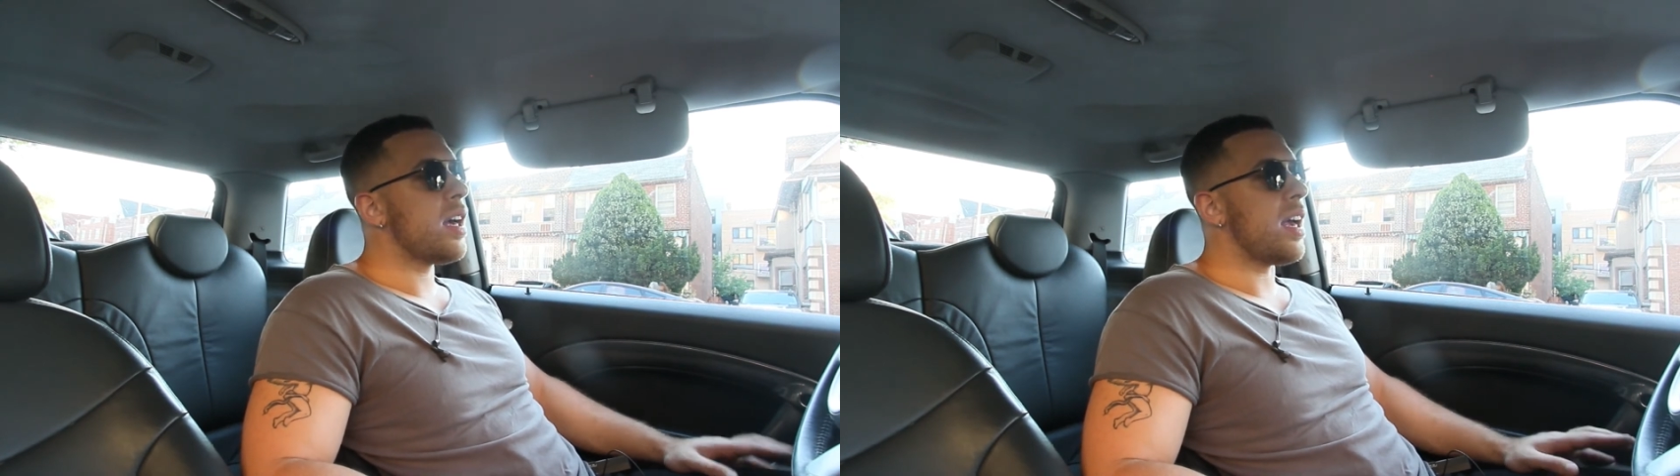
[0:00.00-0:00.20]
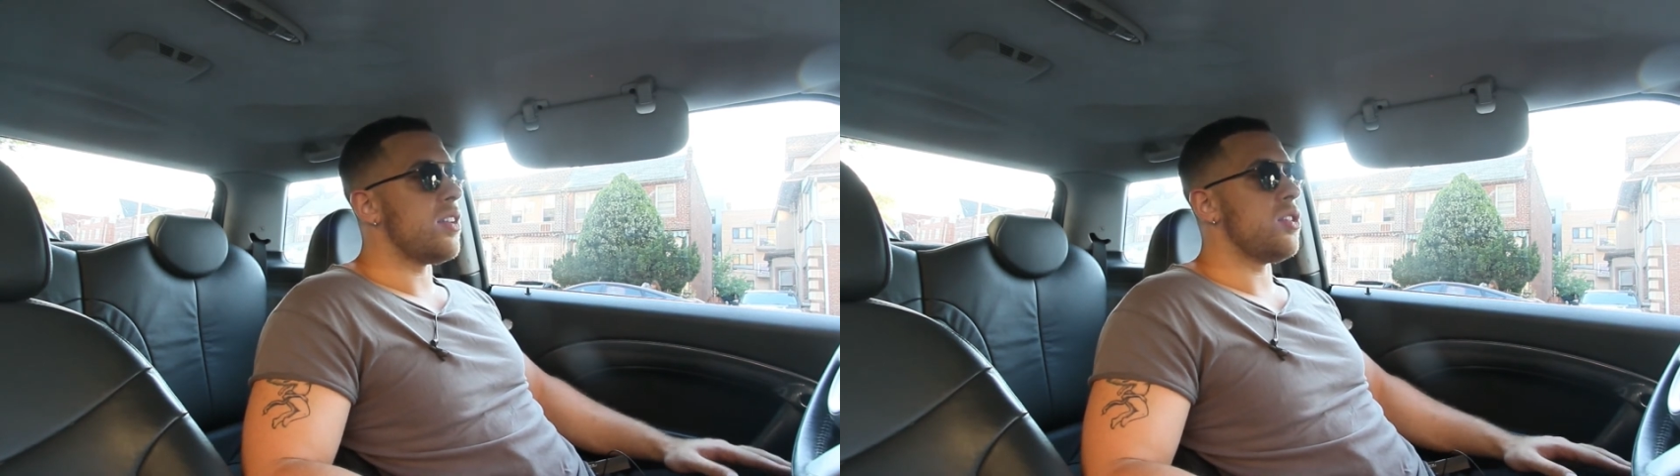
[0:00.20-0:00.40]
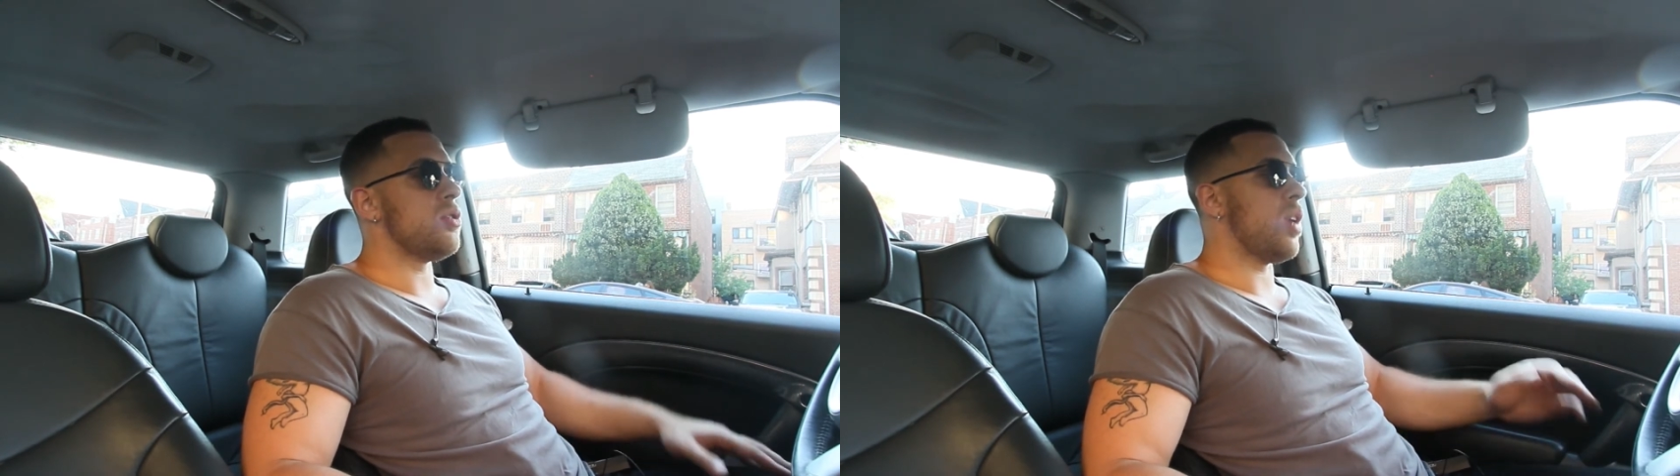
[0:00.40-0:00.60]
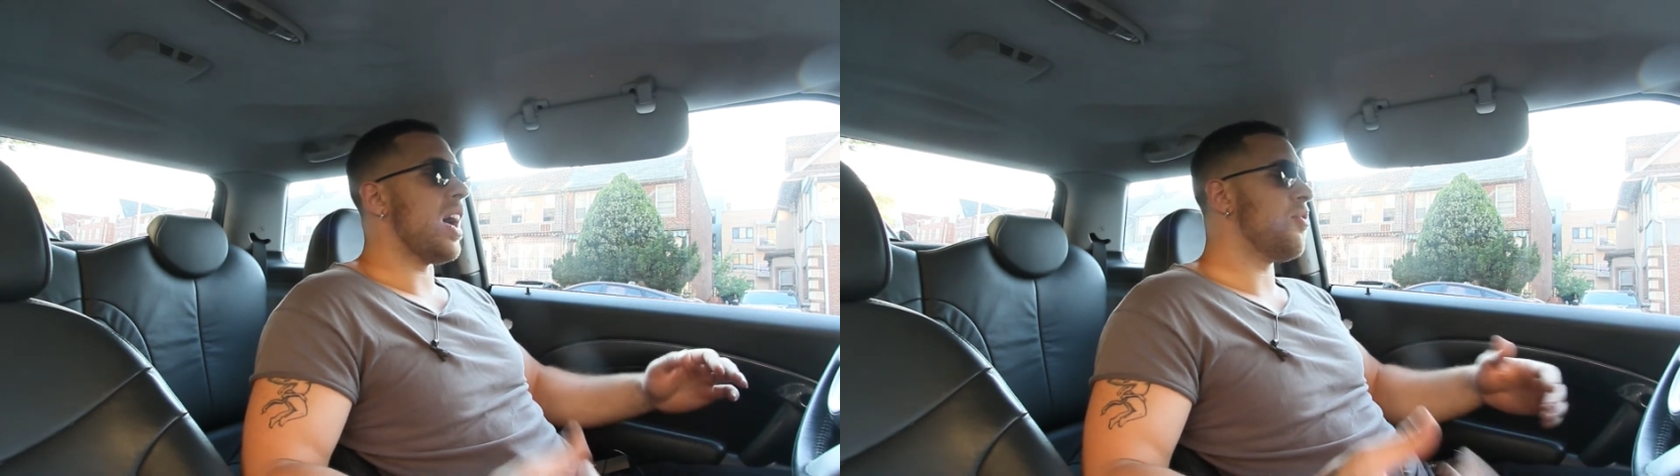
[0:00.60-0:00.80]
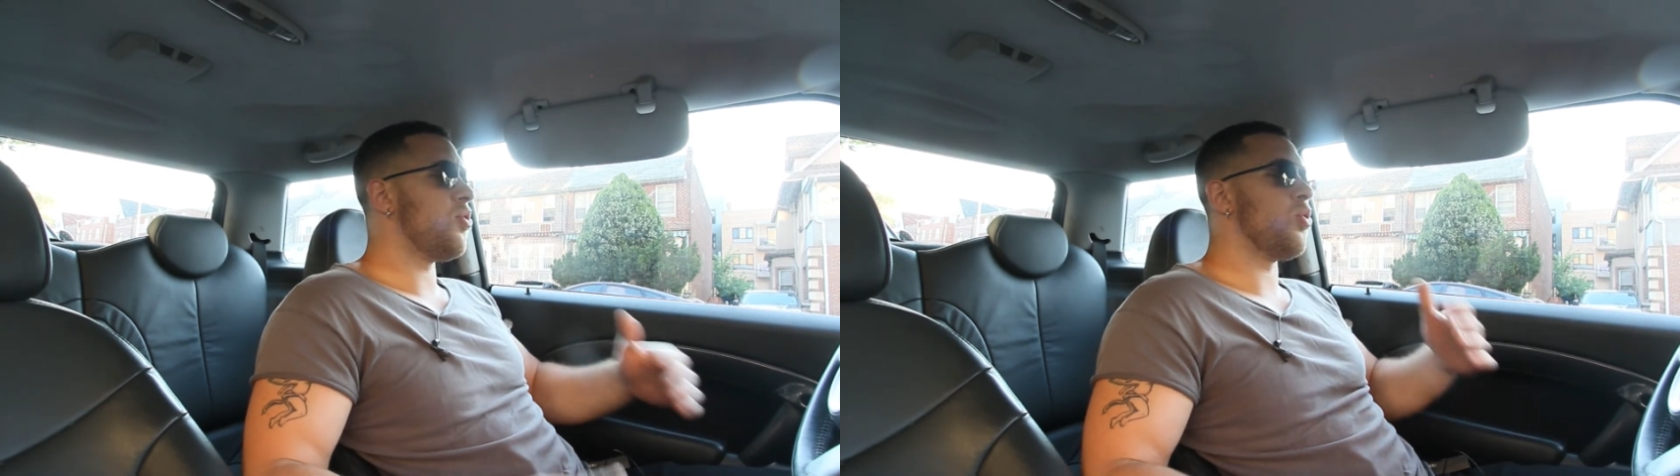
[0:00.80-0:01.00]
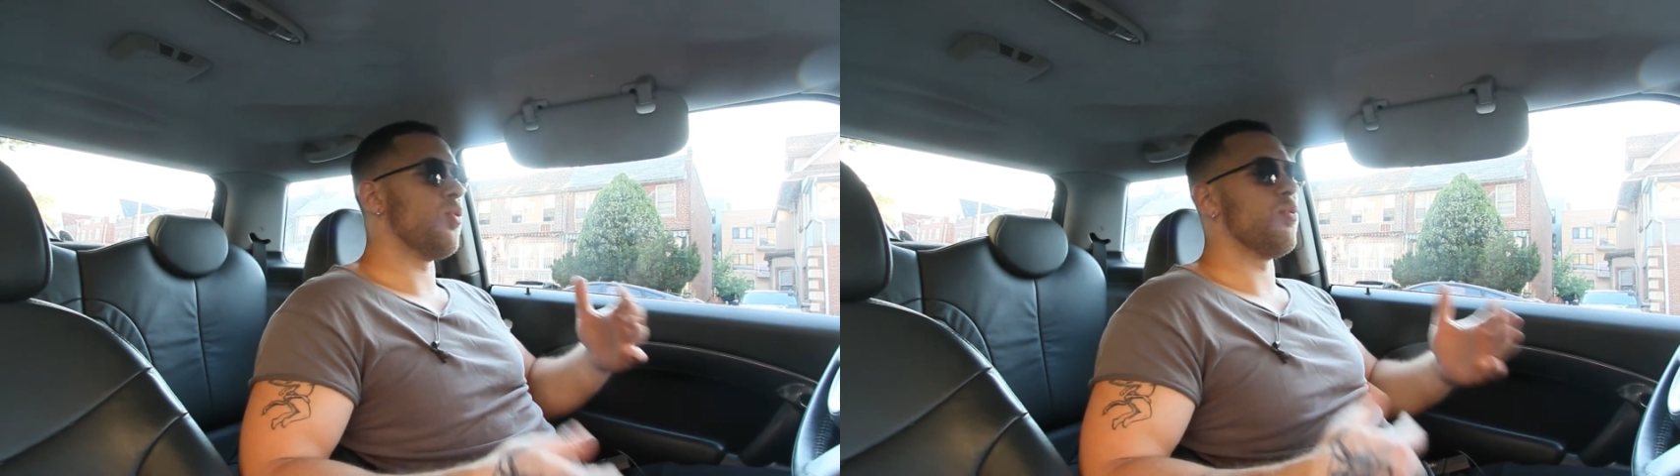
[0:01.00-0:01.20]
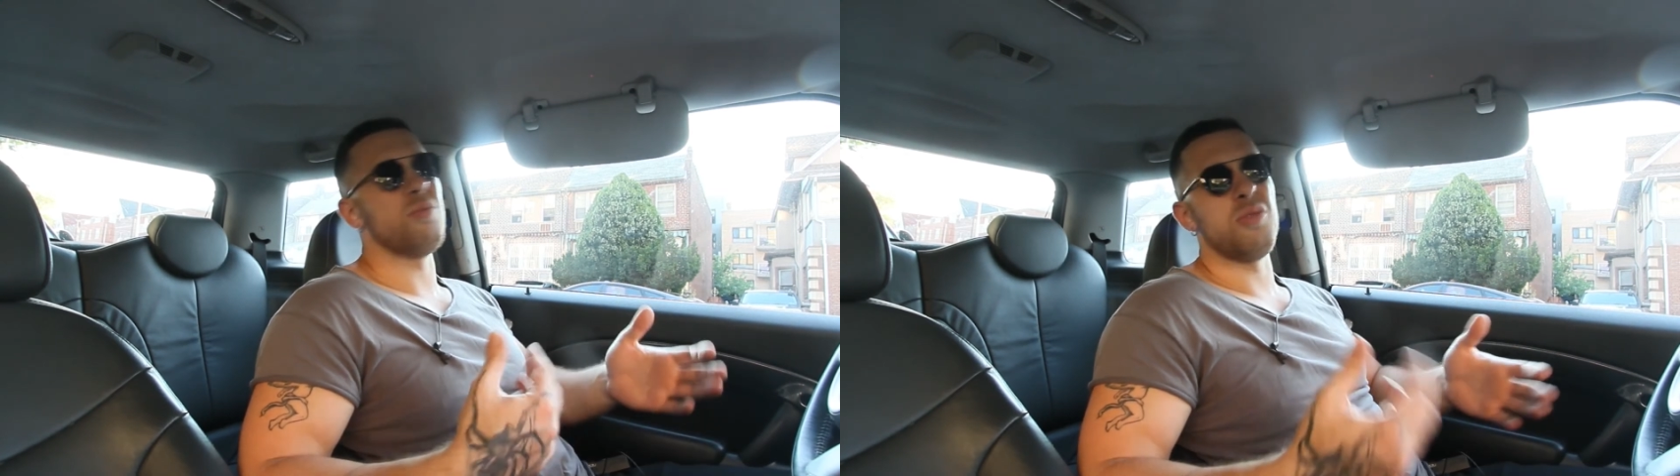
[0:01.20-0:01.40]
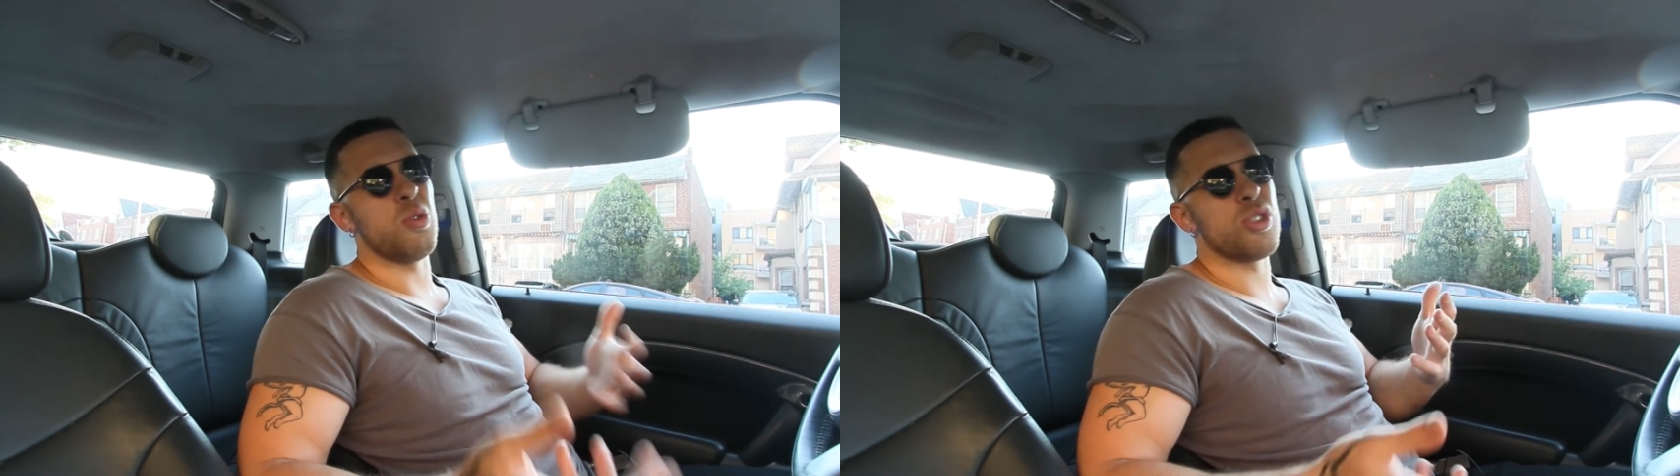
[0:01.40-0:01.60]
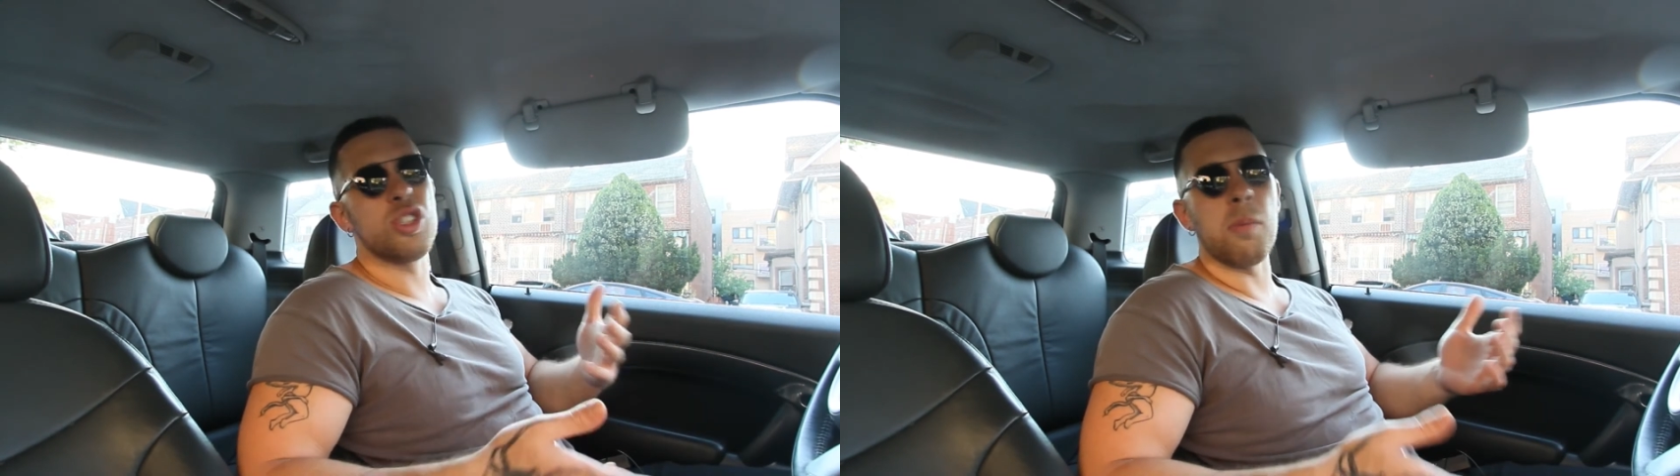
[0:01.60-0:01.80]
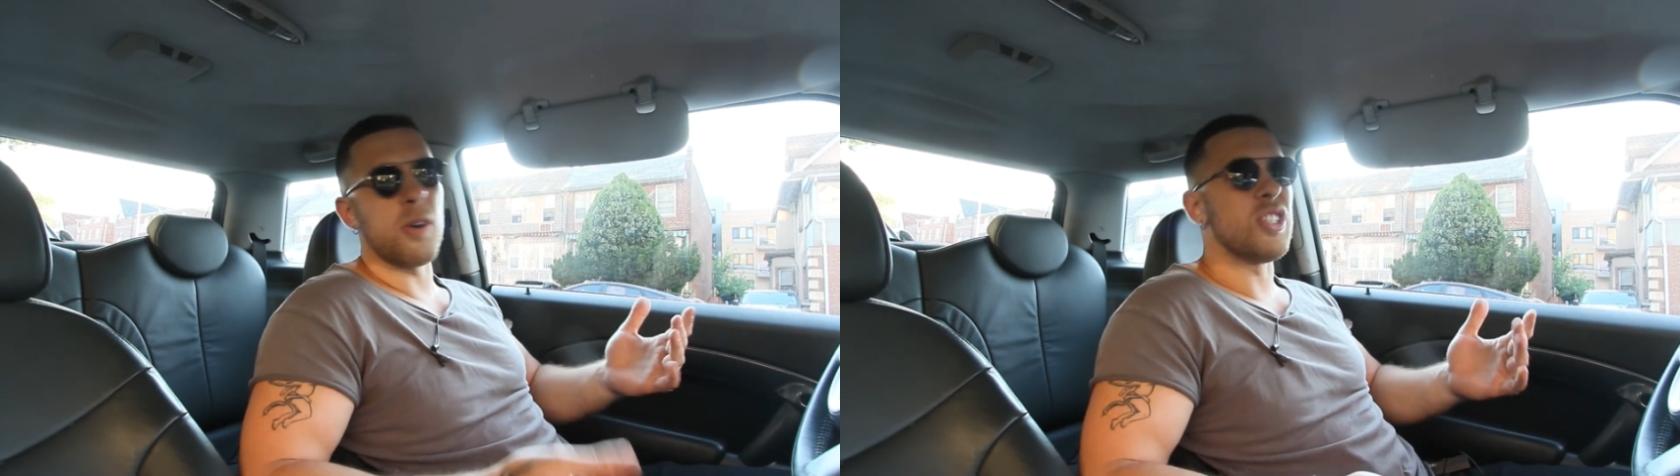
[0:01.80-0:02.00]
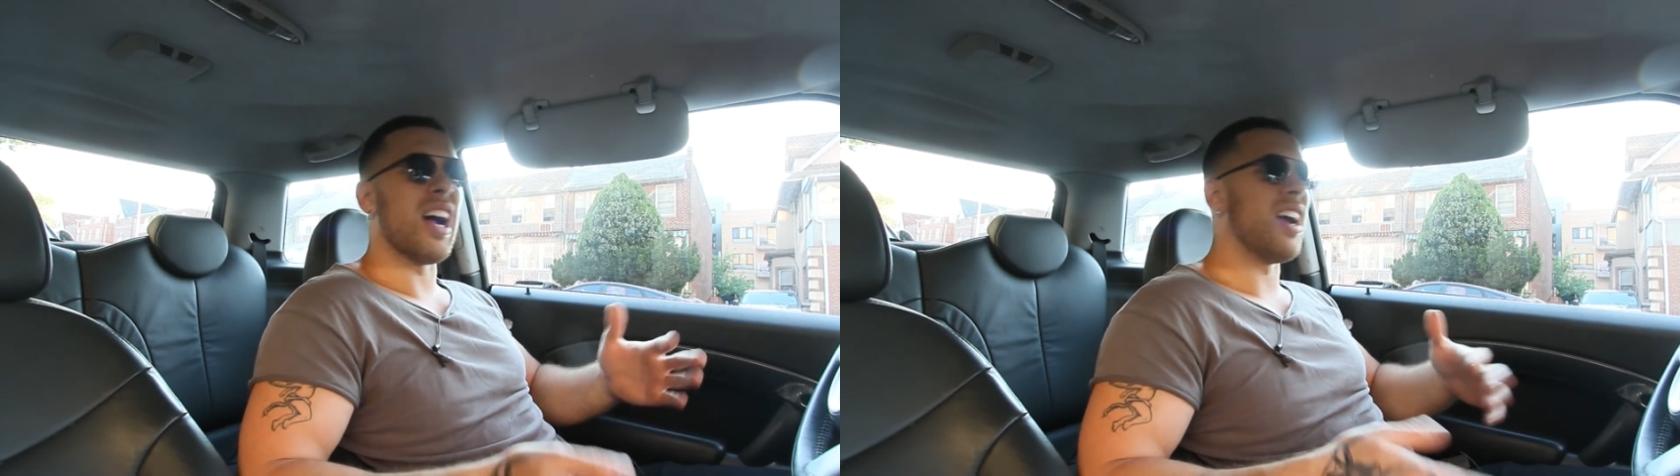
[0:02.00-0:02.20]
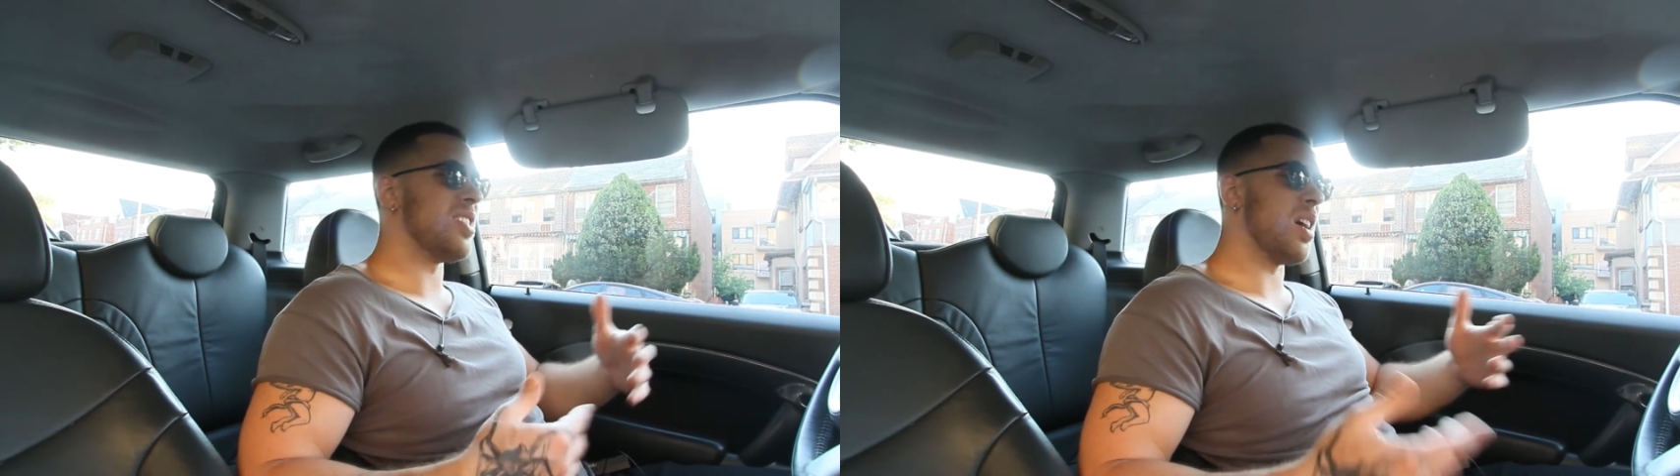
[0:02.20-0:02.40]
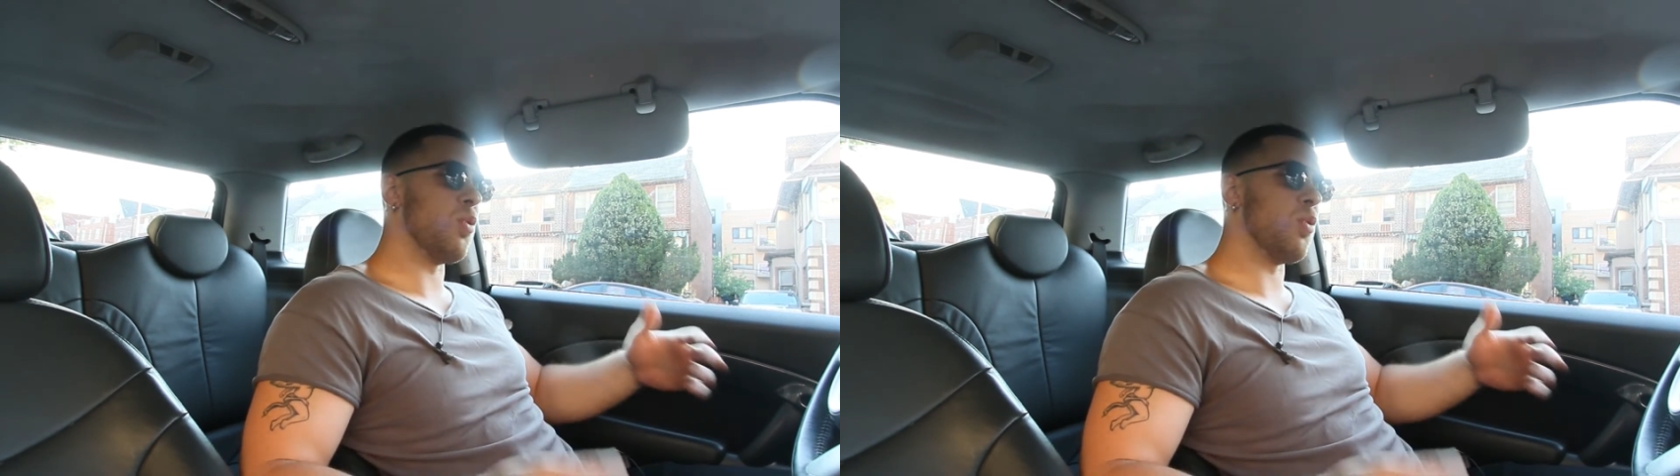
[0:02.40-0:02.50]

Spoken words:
and you do have to use summer tires,